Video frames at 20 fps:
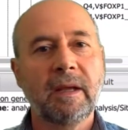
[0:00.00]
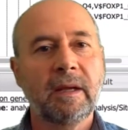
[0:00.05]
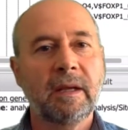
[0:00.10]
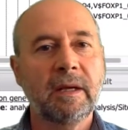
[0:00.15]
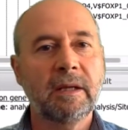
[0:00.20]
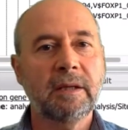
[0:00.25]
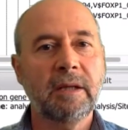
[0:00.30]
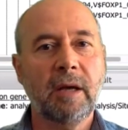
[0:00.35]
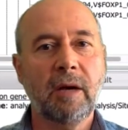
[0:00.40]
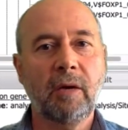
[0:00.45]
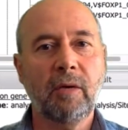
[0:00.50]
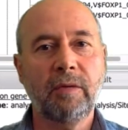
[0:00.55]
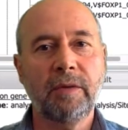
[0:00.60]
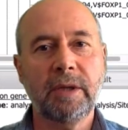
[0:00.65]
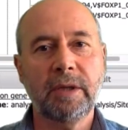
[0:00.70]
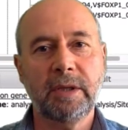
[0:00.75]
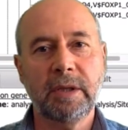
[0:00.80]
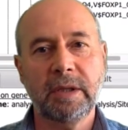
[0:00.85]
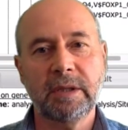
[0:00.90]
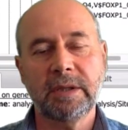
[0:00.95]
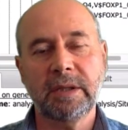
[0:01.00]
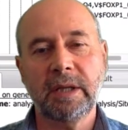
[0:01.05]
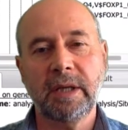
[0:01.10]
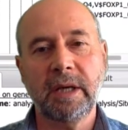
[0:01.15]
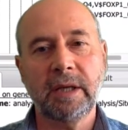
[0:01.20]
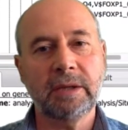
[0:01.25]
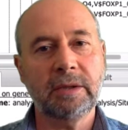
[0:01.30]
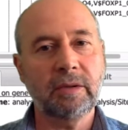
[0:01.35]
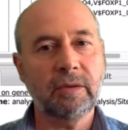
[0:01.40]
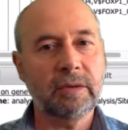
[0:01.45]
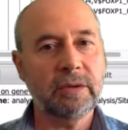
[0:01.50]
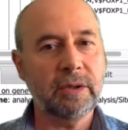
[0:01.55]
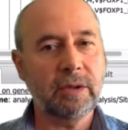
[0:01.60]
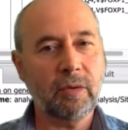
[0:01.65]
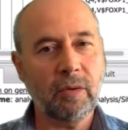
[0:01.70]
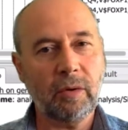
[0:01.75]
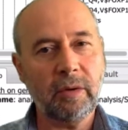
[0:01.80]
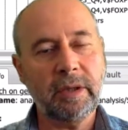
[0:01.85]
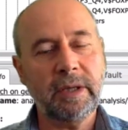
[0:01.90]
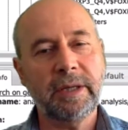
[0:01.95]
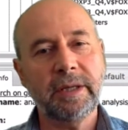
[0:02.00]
and now we select not the whole